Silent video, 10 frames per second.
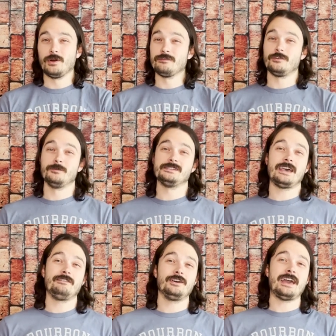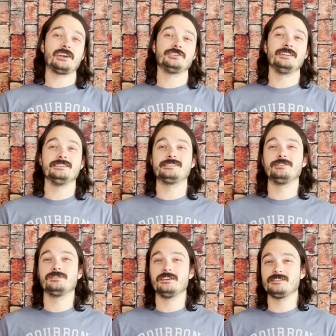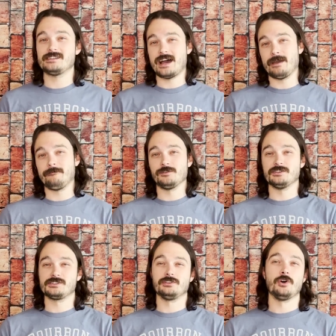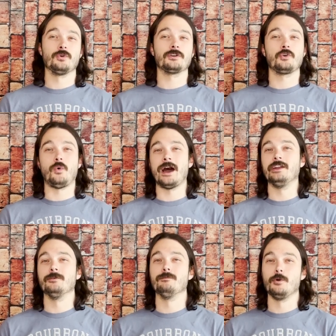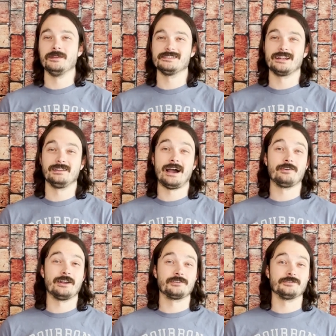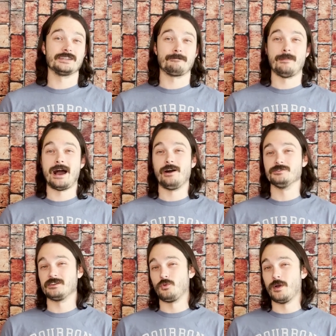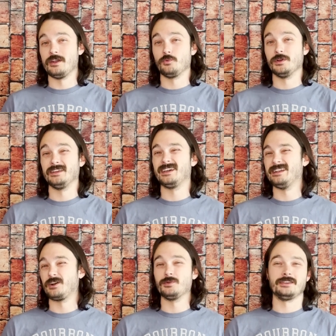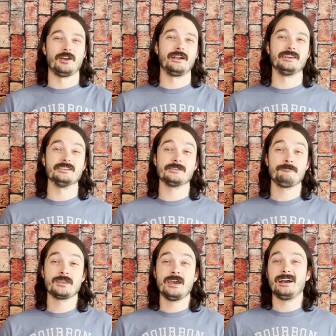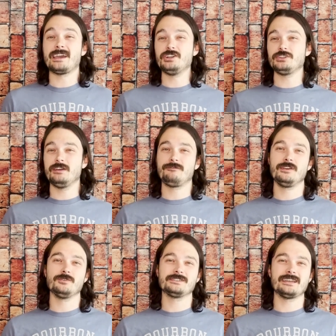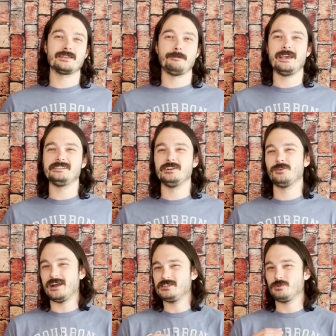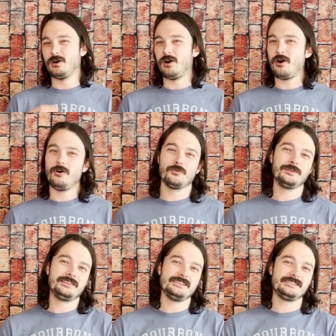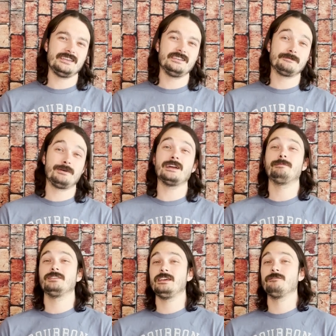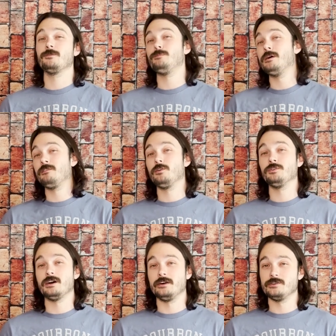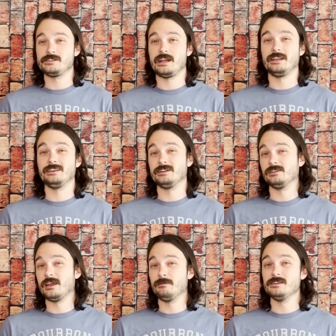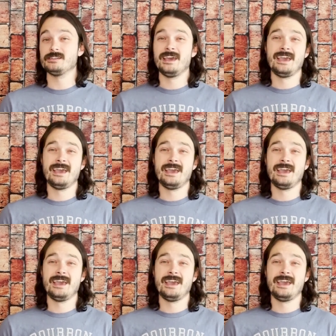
While the film is heavy on action, it still gives time for the slower, quieter moments that allow characters like Miles and Gwen to really connect with the audience. Occasionally it feels like the pacing grinds to a halt with these scenes, but I believe they're pivotal to understanding the dilemmas